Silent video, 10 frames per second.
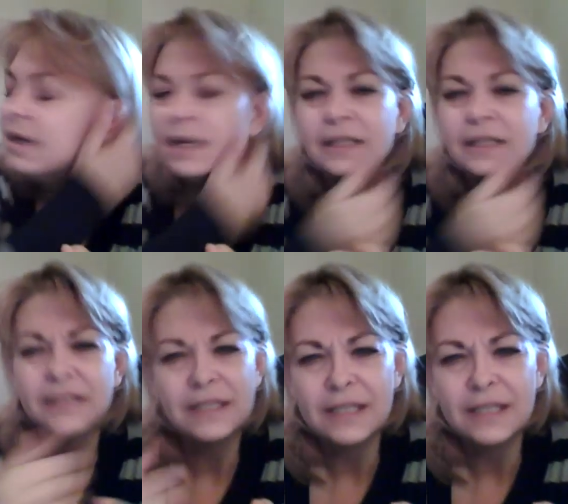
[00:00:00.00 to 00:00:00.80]
And he
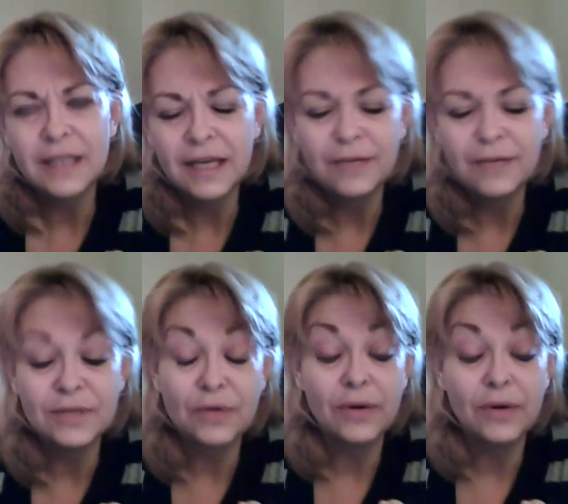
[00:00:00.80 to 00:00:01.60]
didn't see that he was
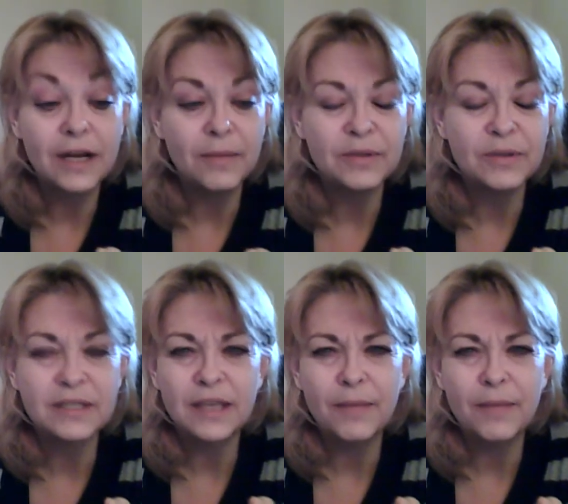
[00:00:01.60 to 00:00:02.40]
creating most
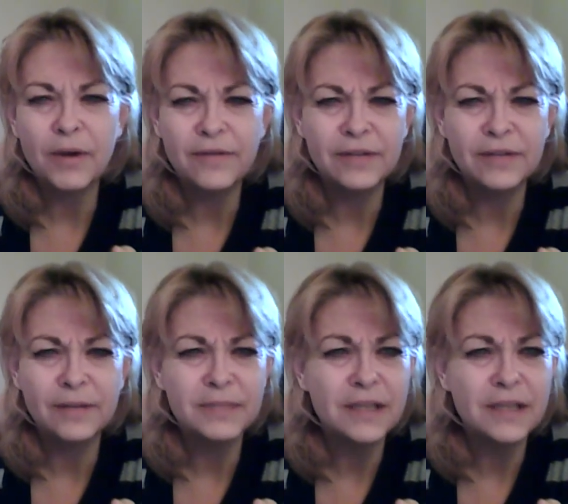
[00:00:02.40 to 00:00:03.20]
of that poverty
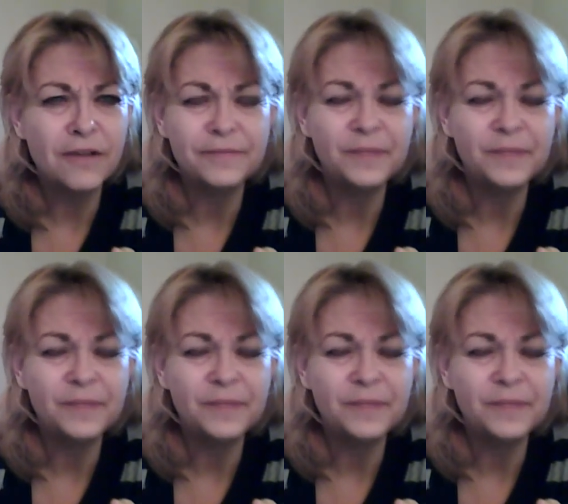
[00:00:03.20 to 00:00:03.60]
himself.